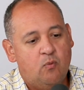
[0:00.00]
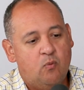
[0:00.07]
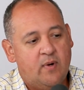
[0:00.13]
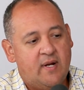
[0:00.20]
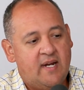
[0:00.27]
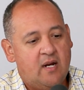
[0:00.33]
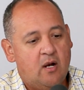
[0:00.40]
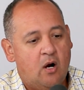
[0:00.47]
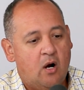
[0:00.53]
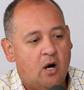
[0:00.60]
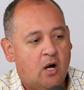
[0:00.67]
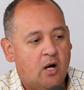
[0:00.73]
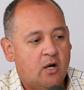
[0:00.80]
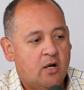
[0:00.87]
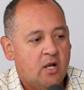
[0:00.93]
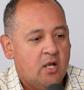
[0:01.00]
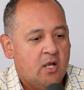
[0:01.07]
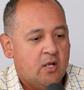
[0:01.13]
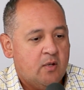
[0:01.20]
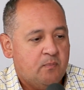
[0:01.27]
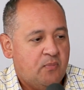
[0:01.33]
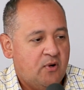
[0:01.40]
we are
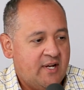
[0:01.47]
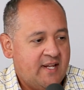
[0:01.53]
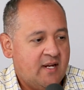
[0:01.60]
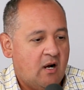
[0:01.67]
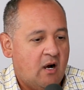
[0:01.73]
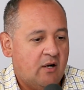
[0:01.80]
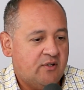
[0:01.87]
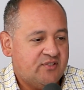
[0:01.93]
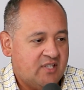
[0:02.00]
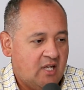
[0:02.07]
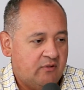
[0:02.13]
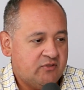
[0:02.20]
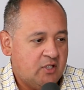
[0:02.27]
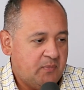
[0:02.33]
putting ourselves